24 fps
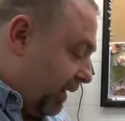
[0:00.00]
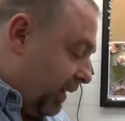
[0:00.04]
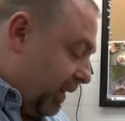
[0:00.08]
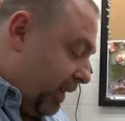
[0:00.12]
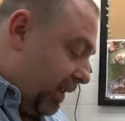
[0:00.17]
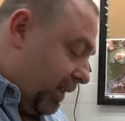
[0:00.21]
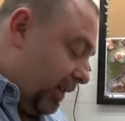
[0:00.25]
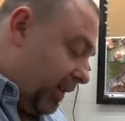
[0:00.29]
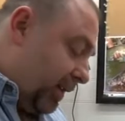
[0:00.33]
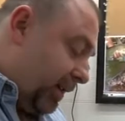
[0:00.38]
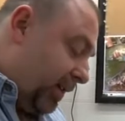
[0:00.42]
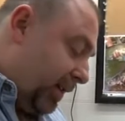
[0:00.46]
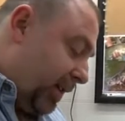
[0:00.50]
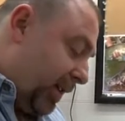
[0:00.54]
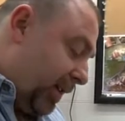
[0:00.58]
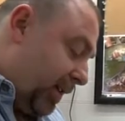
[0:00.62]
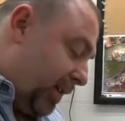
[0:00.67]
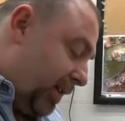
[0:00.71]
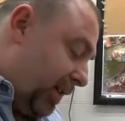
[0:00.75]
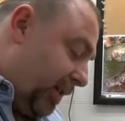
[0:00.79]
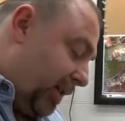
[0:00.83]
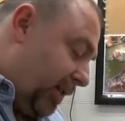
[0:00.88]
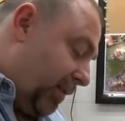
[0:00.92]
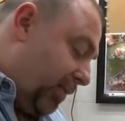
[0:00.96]
and just
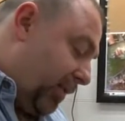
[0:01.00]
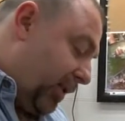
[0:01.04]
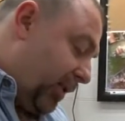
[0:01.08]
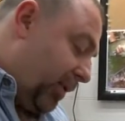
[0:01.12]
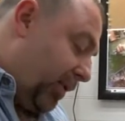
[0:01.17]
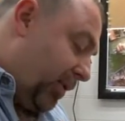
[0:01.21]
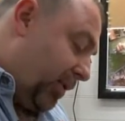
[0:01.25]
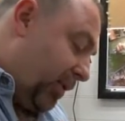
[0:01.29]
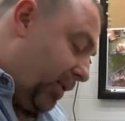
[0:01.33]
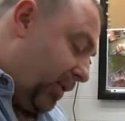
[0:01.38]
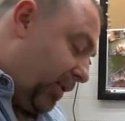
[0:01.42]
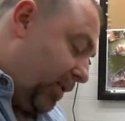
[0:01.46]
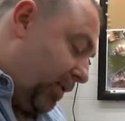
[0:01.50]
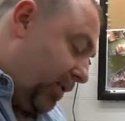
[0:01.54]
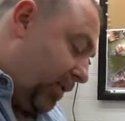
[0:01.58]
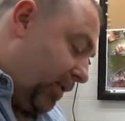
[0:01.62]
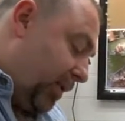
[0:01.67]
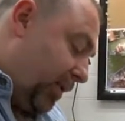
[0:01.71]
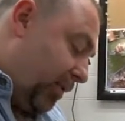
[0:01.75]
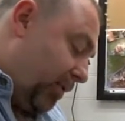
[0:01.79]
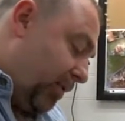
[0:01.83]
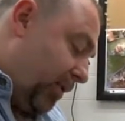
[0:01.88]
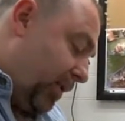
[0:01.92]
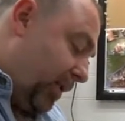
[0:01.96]
test it to make sure that
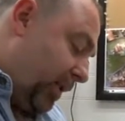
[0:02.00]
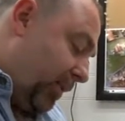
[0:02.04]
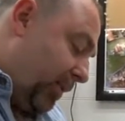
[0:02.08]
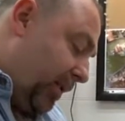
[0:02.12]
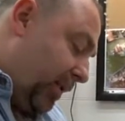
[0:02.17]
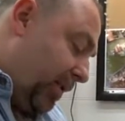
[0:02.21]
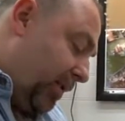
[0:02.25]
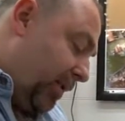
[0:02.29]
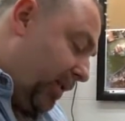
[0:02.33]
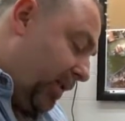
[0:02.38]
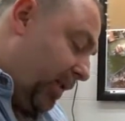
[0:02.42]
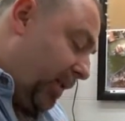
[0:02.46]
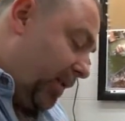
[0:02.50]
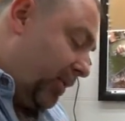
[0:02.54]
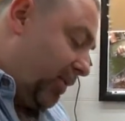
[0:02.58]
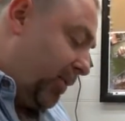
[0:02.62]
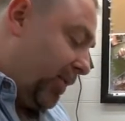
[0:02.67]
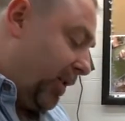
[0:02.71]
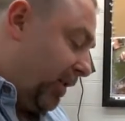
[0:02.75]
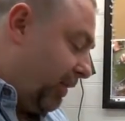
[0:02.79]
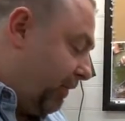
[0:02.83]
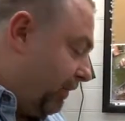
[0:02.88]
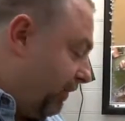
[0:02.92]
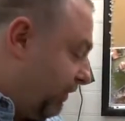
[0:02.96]
oil will come out, and it
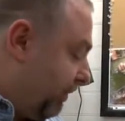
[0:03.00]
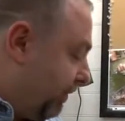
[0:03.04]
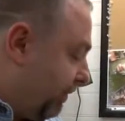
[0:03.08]
will.